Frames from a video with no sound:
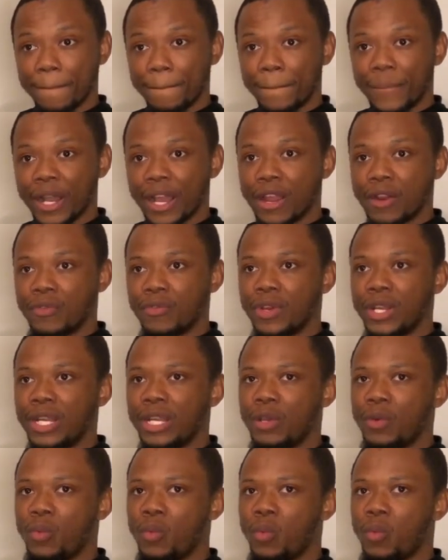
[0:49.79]
but it
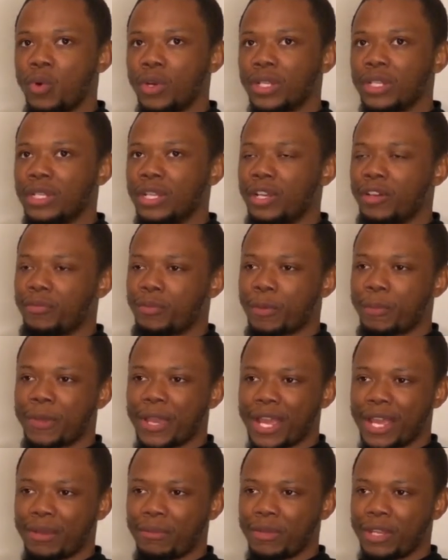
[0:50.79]
really wouldn't have
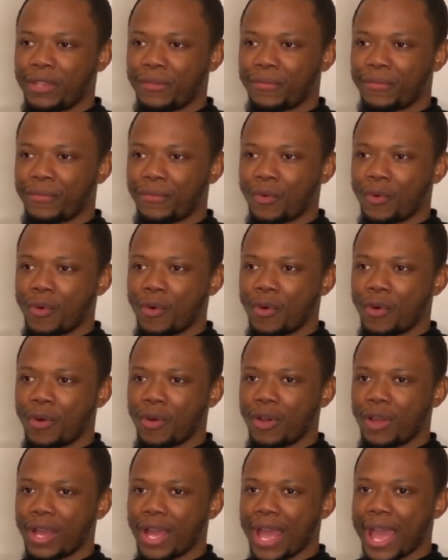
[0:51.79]
prepared me
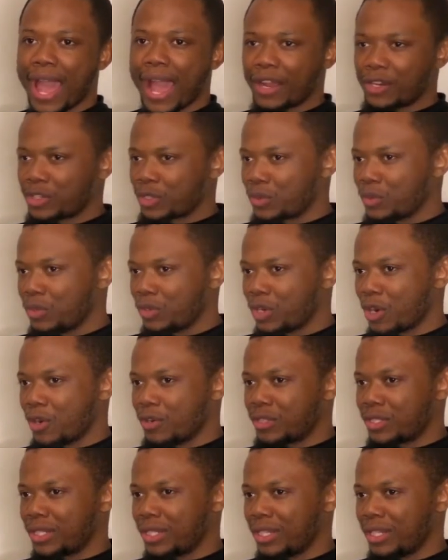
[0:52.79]
for actual
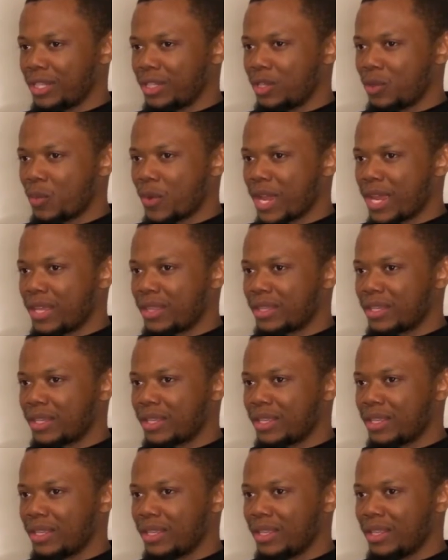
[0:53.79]
coaching in the way
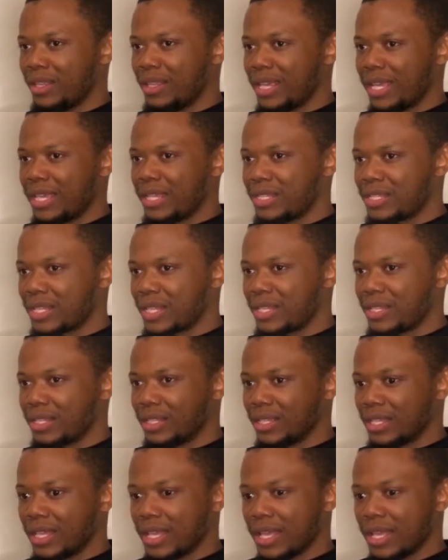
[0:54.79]
that it did.